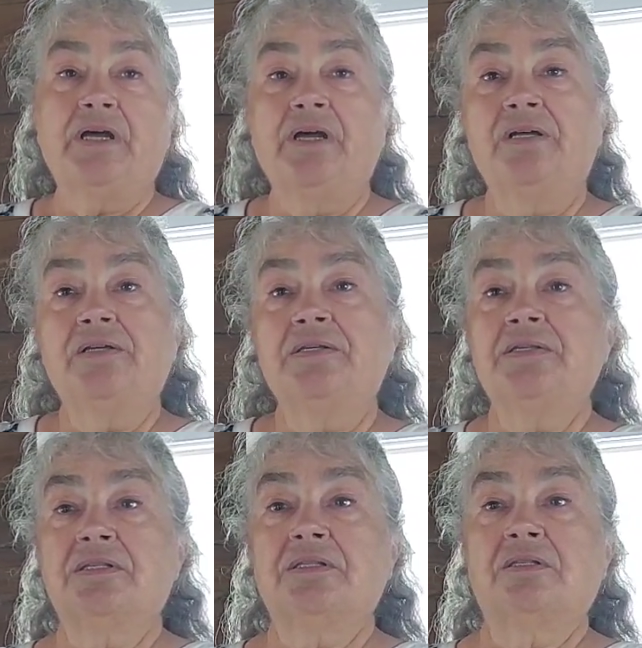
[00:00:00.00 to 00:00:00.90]

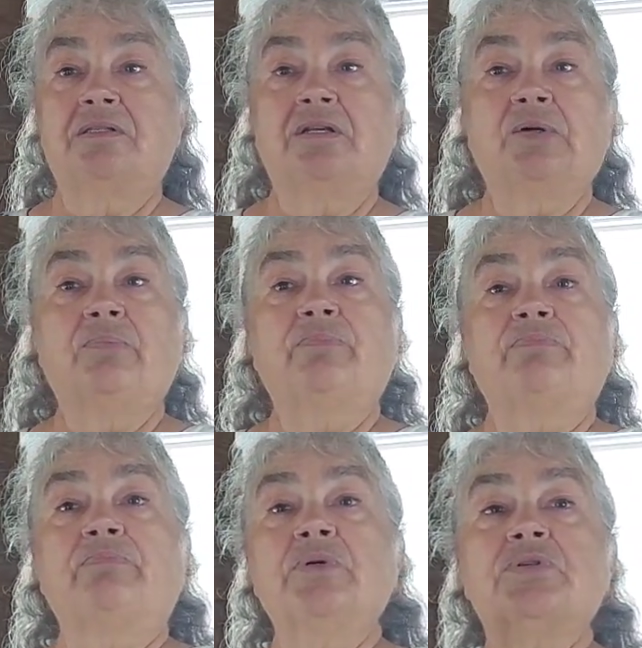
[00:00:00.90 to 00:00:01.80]
Because
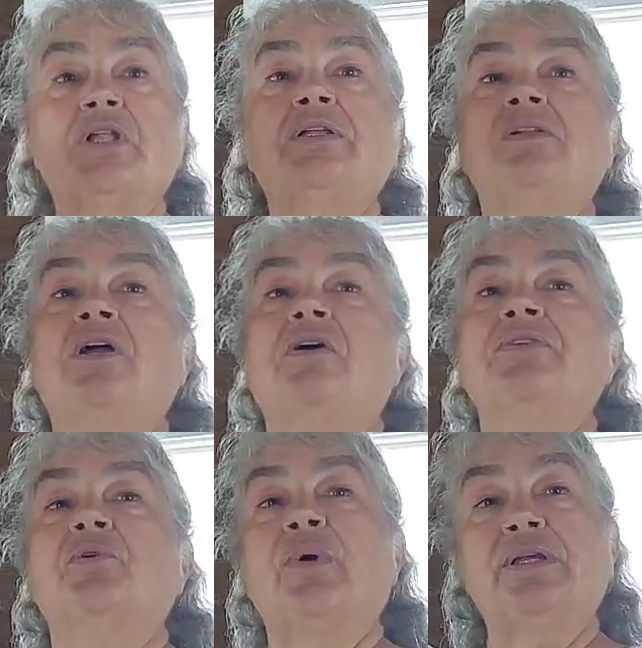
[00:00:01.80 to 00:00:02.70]
they're most
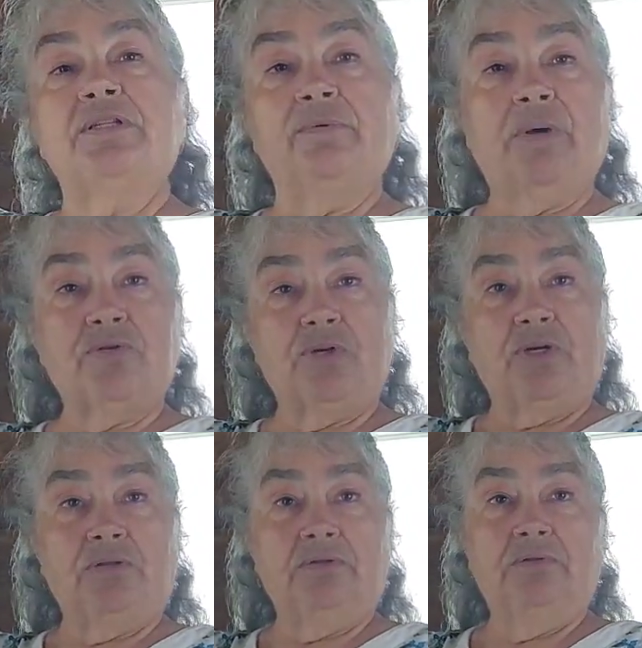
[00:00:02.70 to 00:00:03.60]
likely on their way to
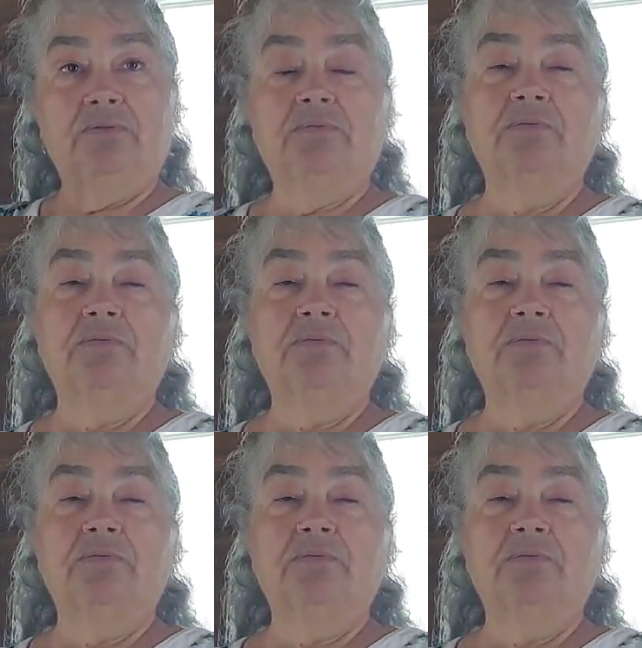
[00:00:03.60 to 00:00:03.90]
Montreal.